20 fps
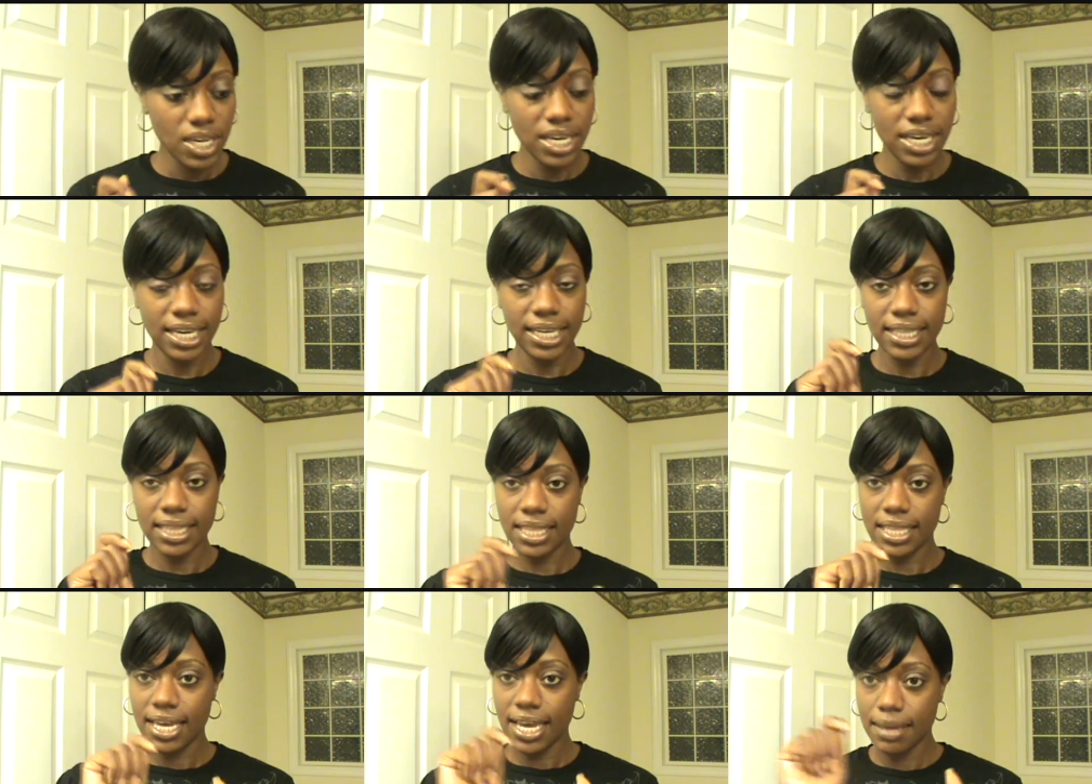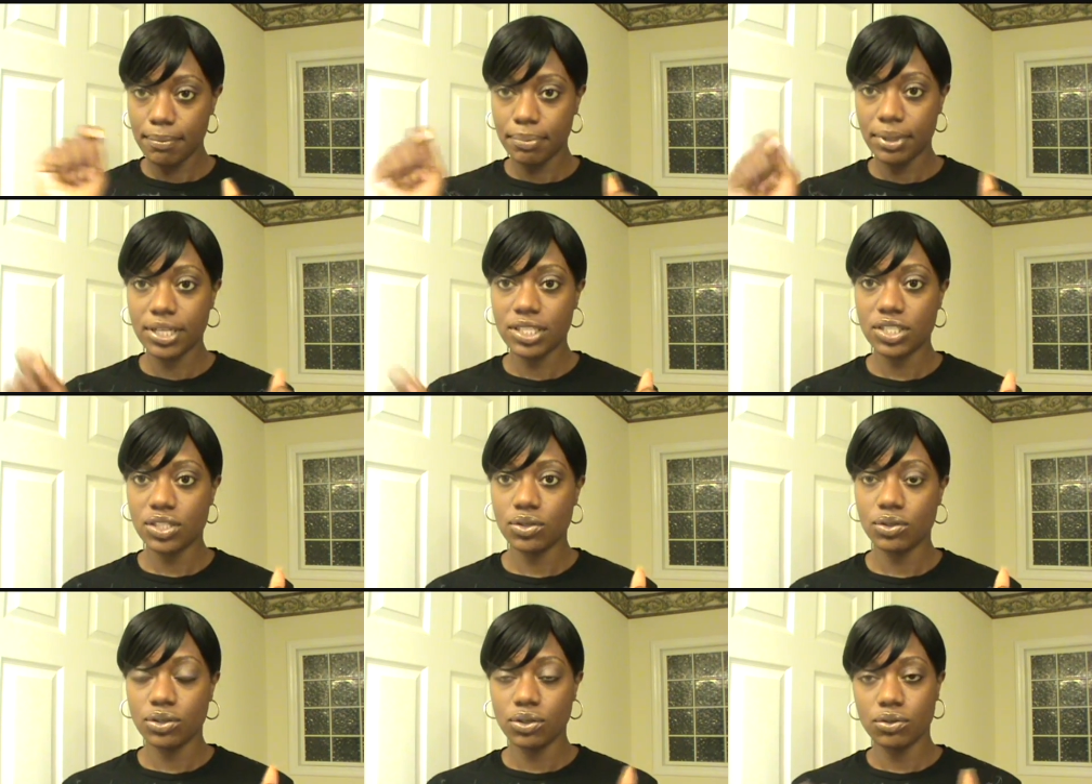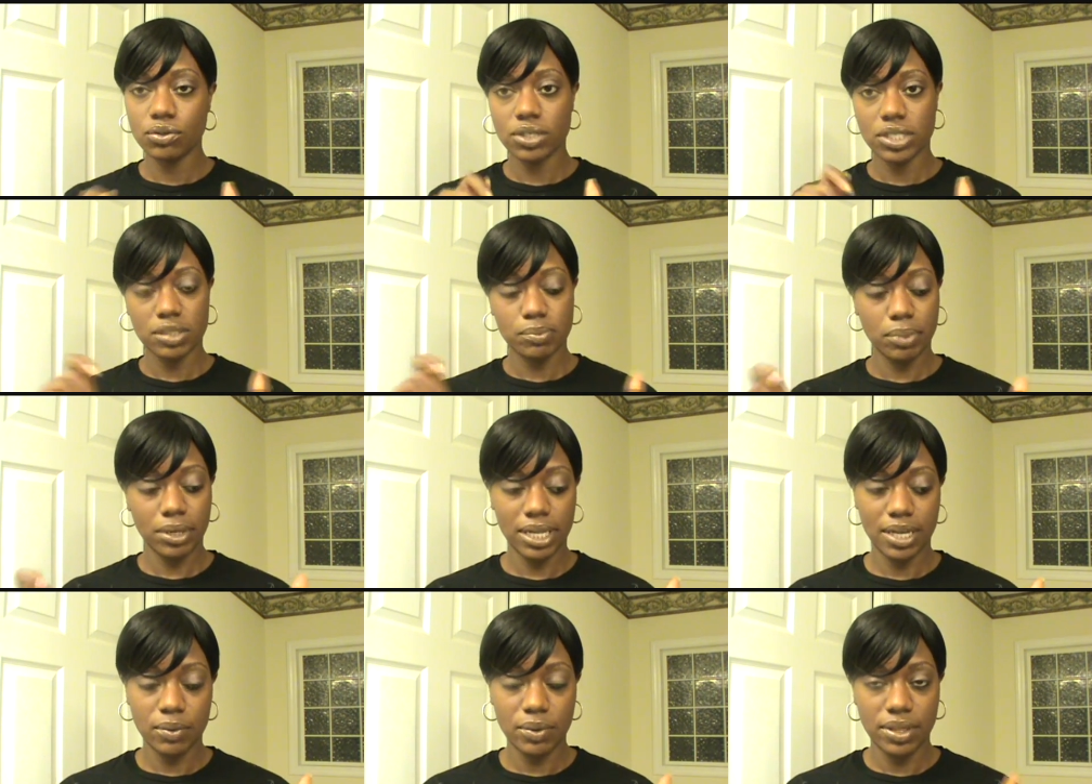And that pencil, you'll
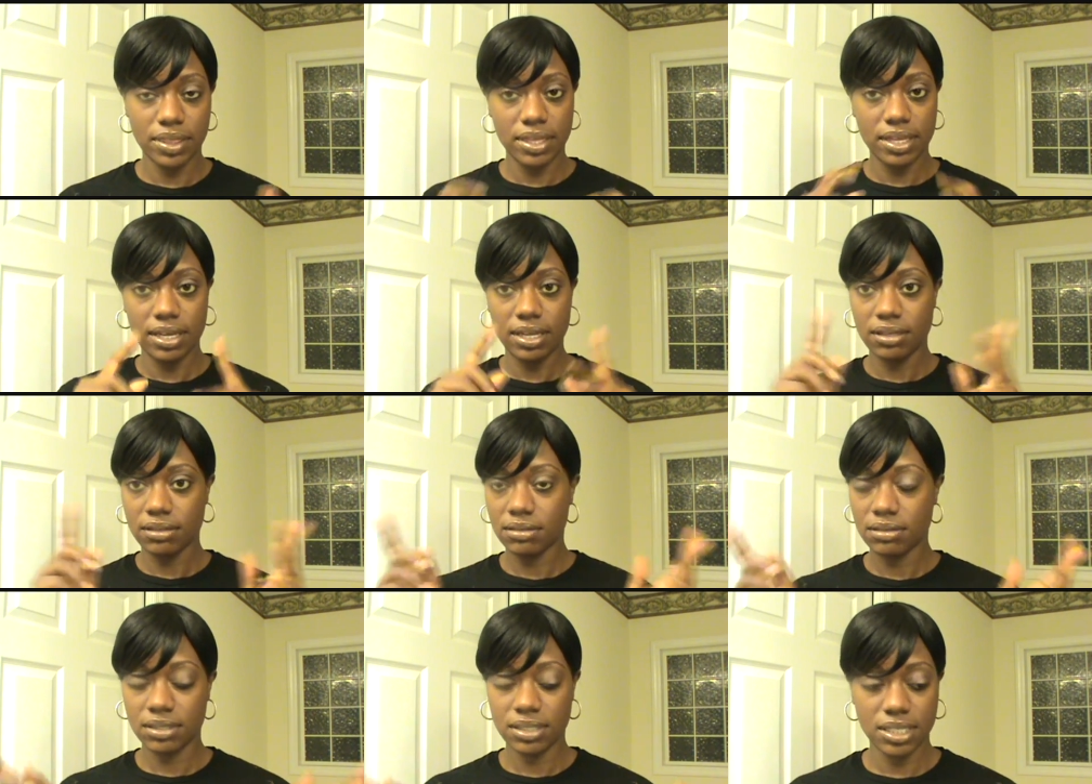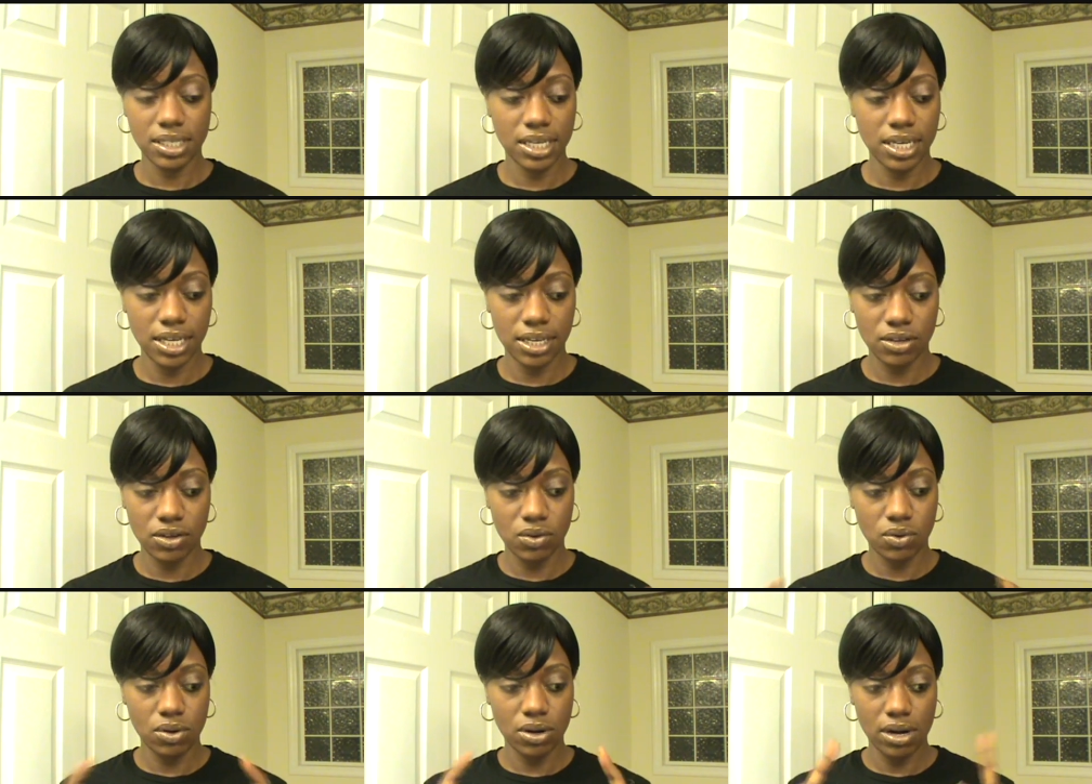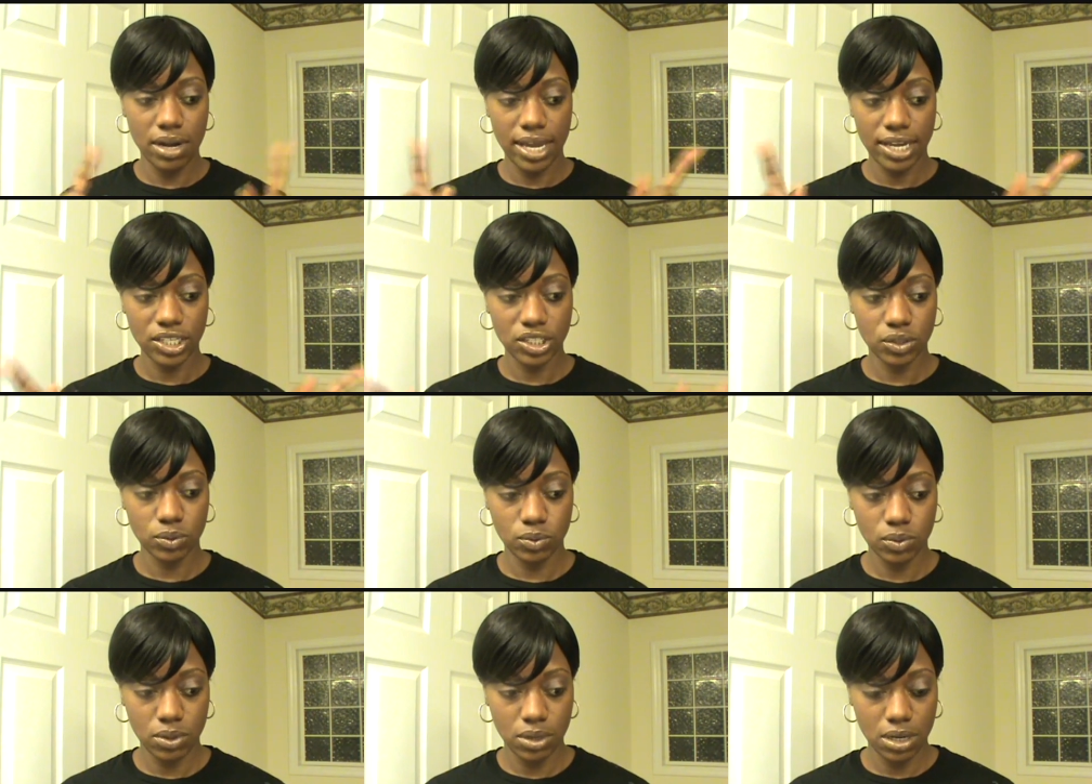just play with it to get your
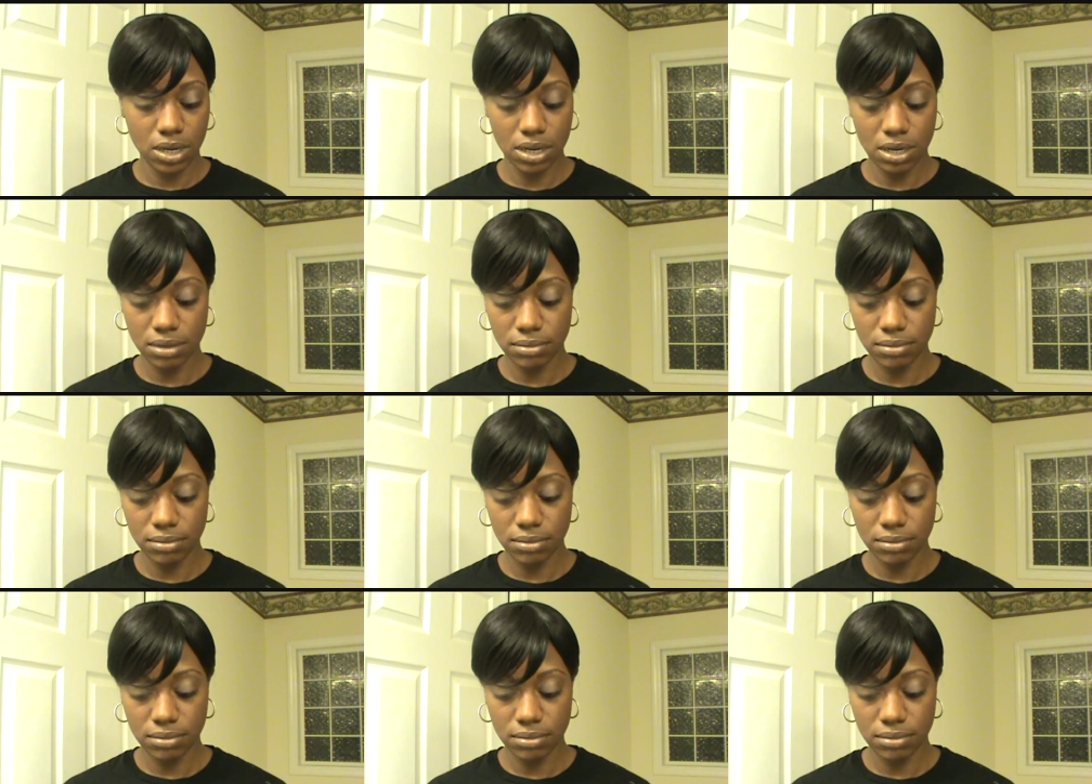actual,